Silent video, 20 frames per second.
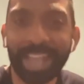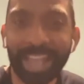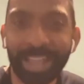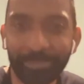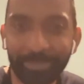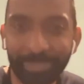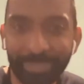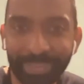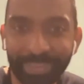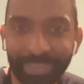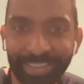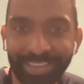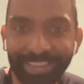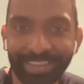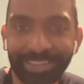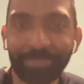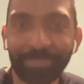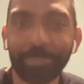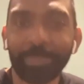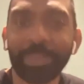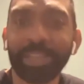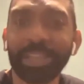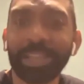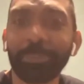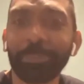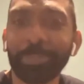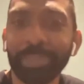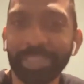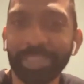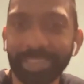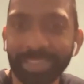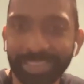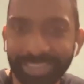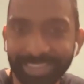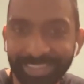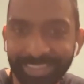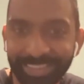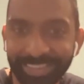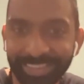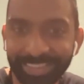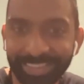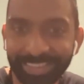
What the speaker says: happy, being at peace.